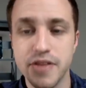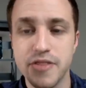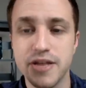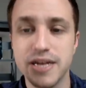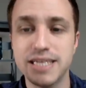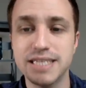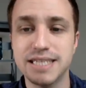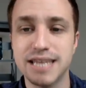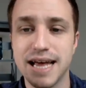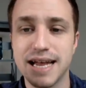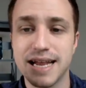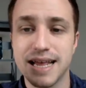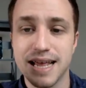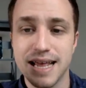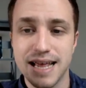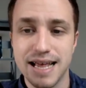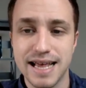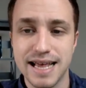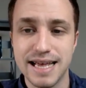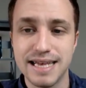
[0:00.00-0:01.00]
And then he
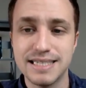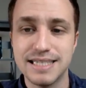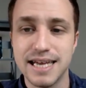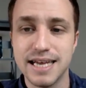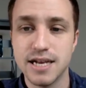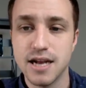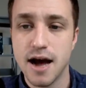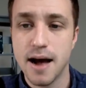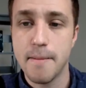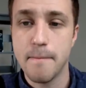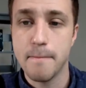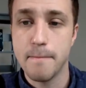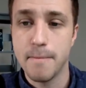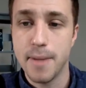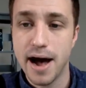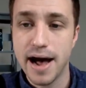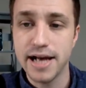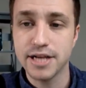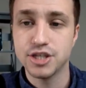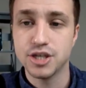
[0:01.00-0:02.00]
said, is it not
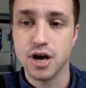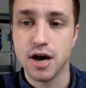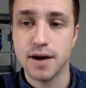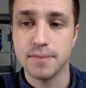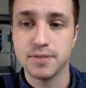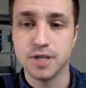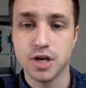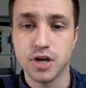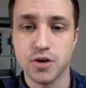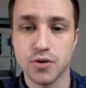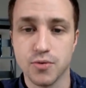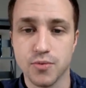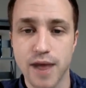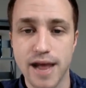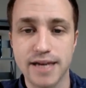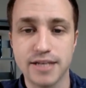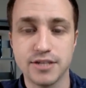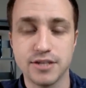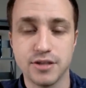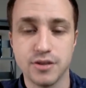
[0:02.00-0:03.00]
my job to
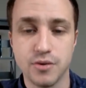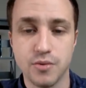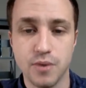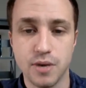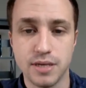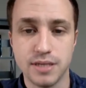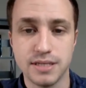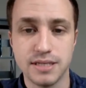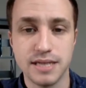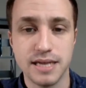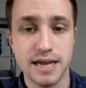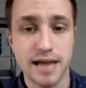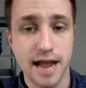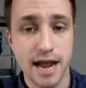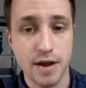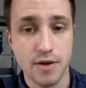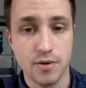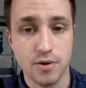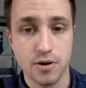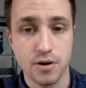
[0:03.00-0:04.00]
correct the ones
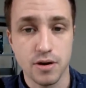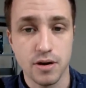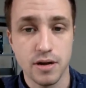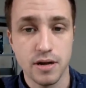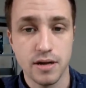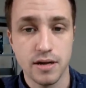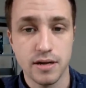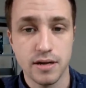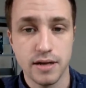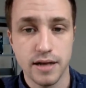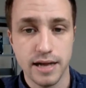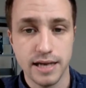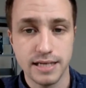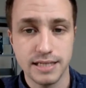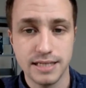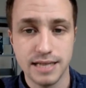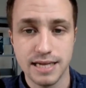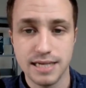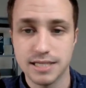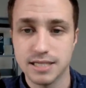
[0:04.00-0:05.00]
in error? And
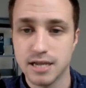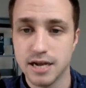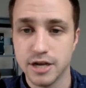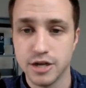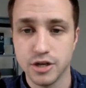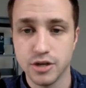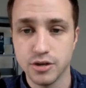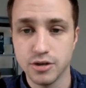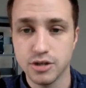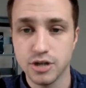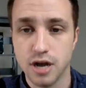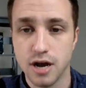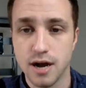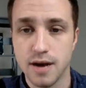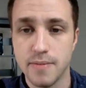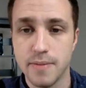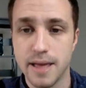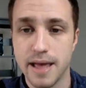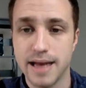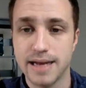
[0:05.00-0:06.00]
he said, it's not your
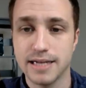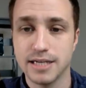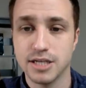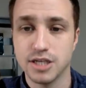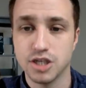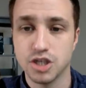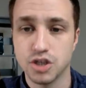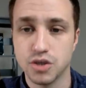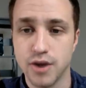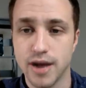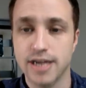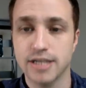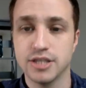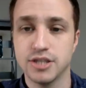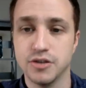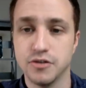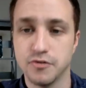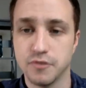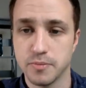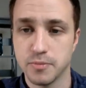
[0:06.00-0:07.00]
job and it
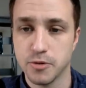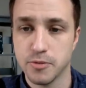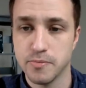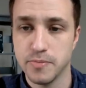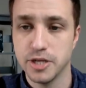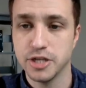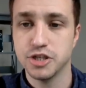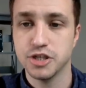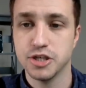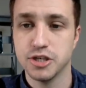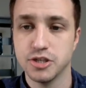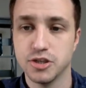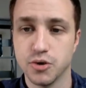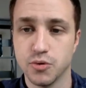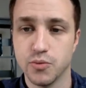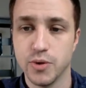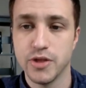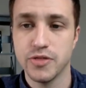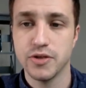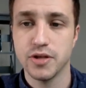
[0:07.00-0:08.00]
distracts you from your mission
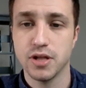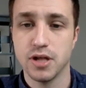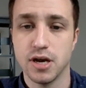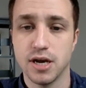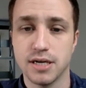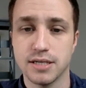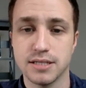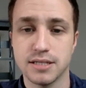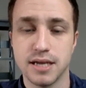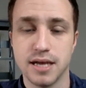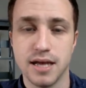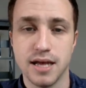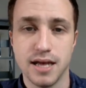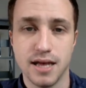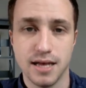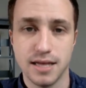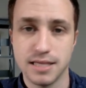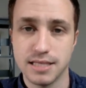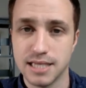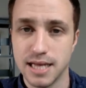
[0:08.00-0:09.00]
to win the lost
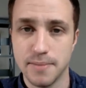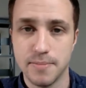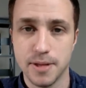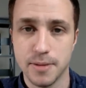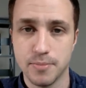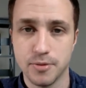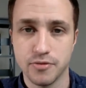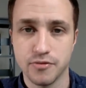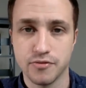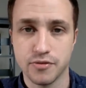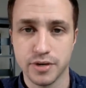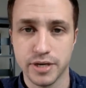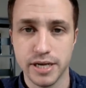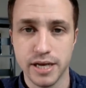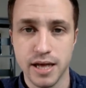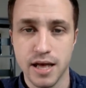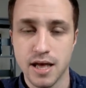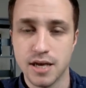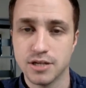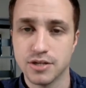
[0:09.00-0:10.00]
and set people
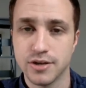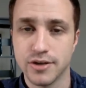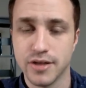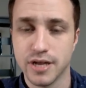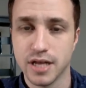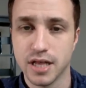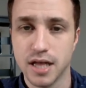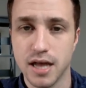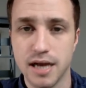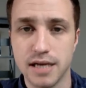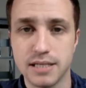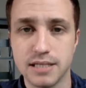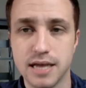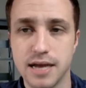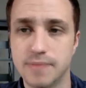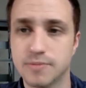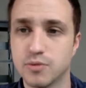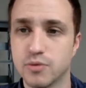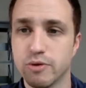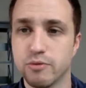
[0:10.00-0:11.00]
free. So I think a lot of
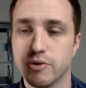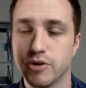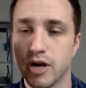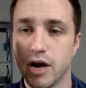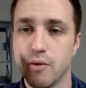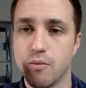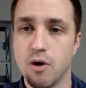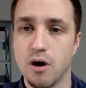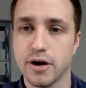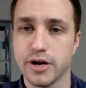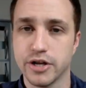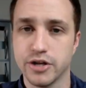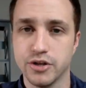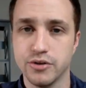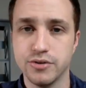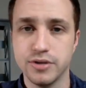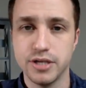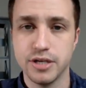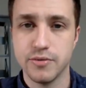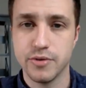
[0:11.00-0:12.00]
times we will not walk
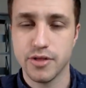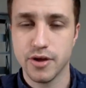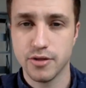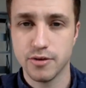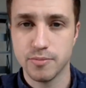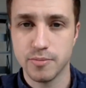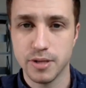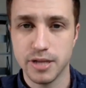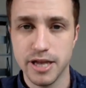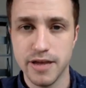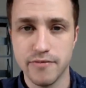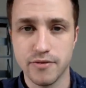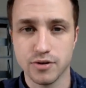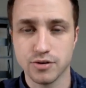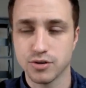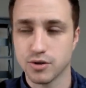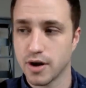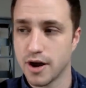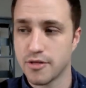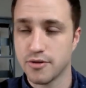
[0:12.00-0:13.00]
in unity with other
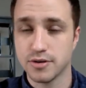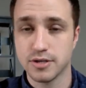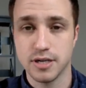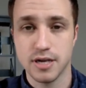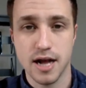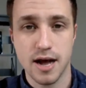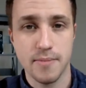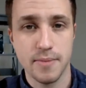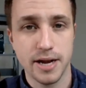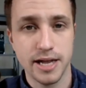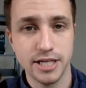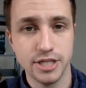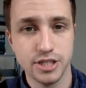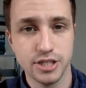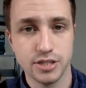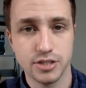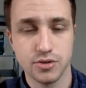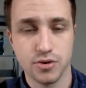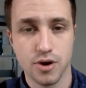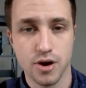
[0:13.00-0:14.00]
believers or other
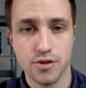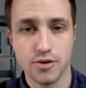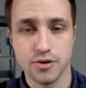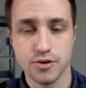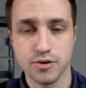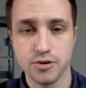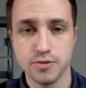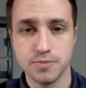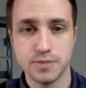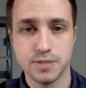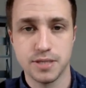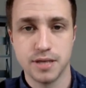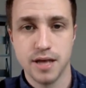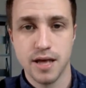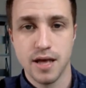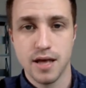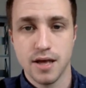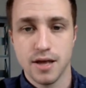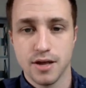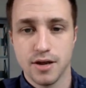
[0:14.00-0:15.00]
denominations or other groups,
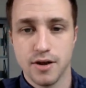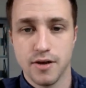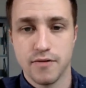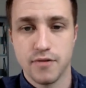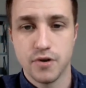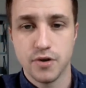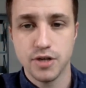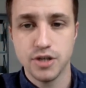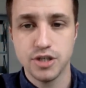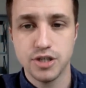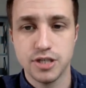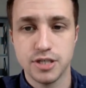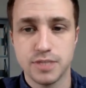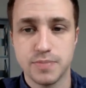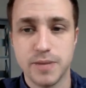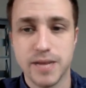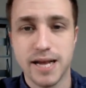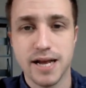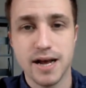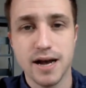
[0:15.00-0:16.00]
you know, of
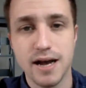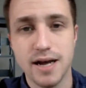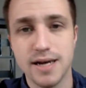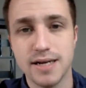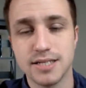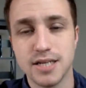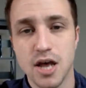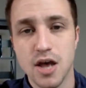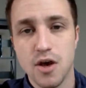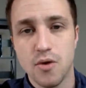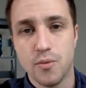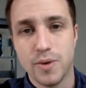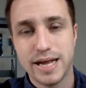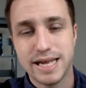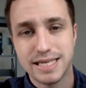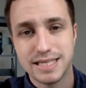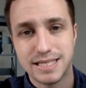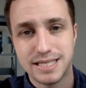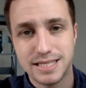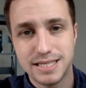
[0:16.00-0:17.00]
Christians, because
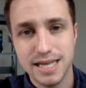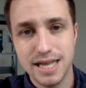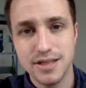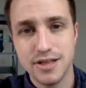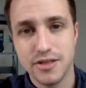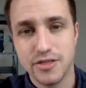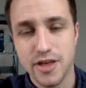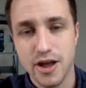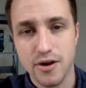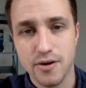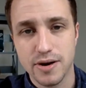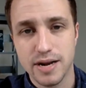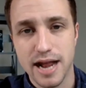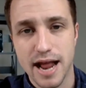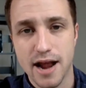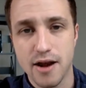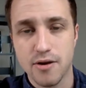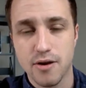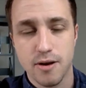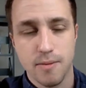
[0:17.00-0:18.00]
we can see that they are
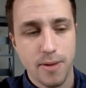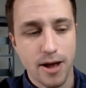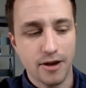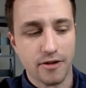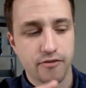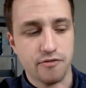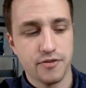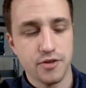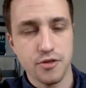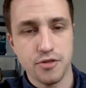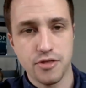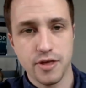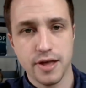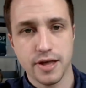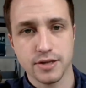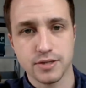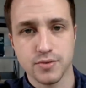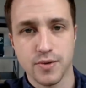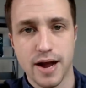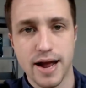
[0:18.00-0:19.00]
in error about a few
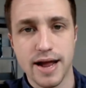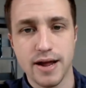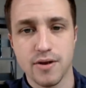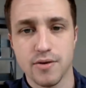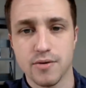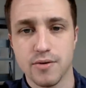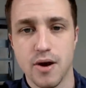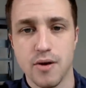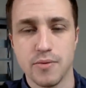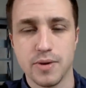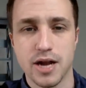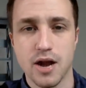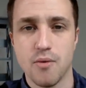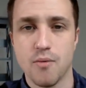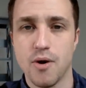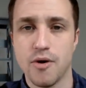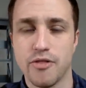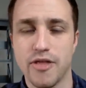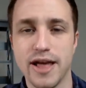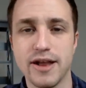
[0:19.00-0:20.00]
things, right? Or we
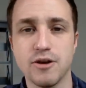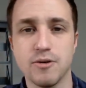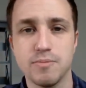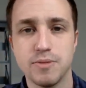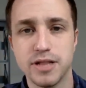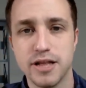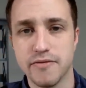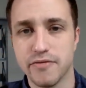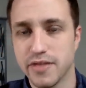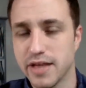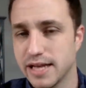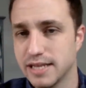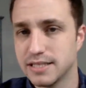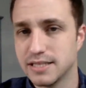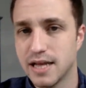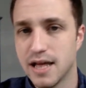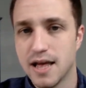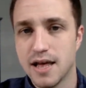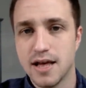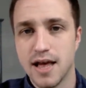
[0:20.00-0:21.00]
go, well, they don't believe
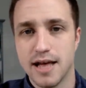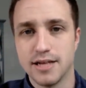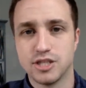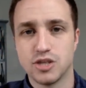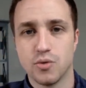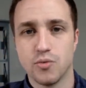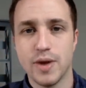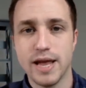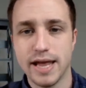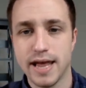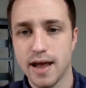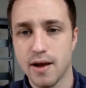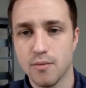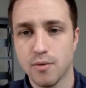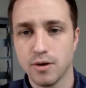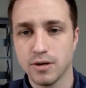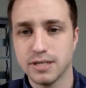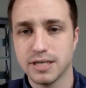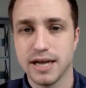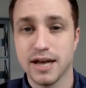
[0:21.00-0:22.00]
this, and so we
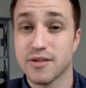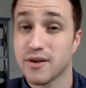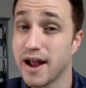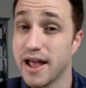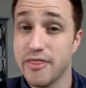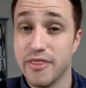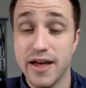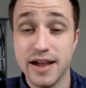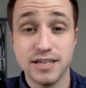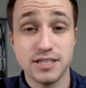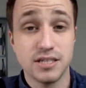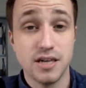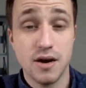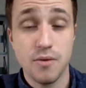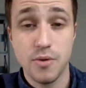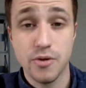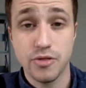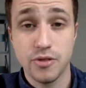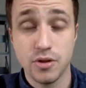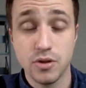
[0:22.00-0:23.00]
can't work together. And that is
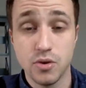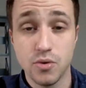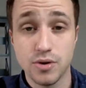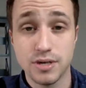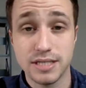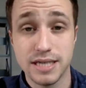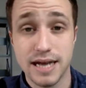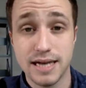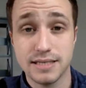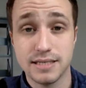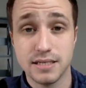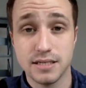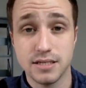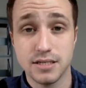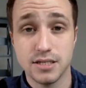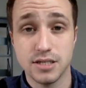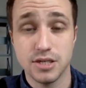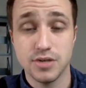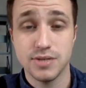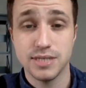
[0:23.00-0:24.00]
not what the Lord is
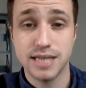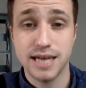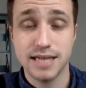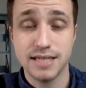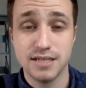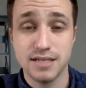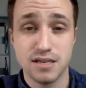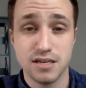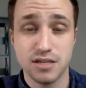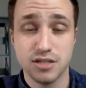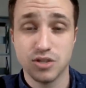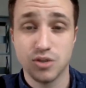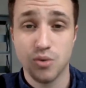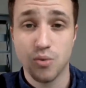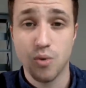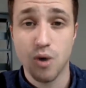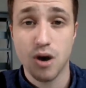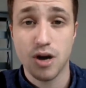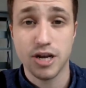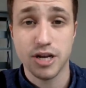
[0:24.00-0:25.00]
asking us to do. He's asking us
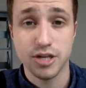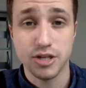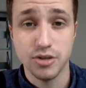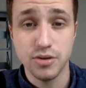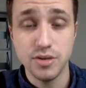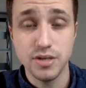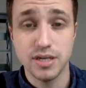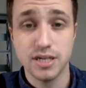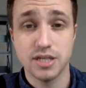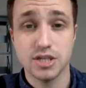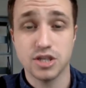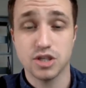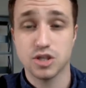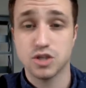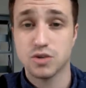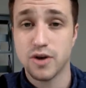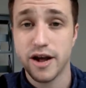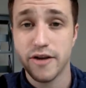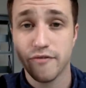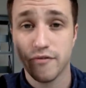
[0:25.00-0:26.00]
to walk in unity, to
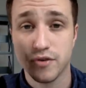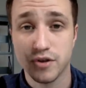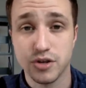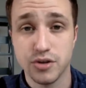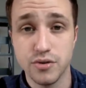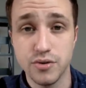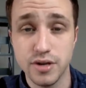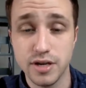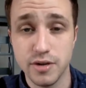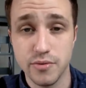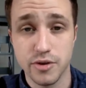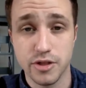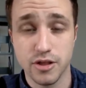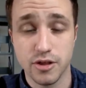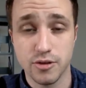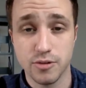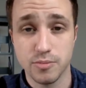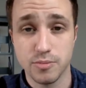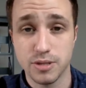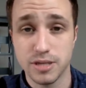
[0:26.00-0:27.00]
strive for unity
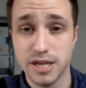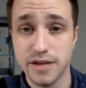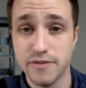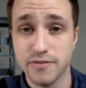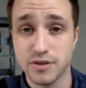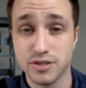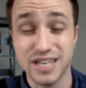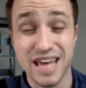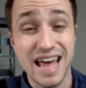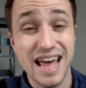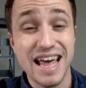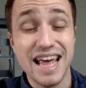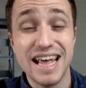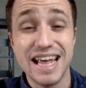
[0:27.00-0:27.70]
with other believers,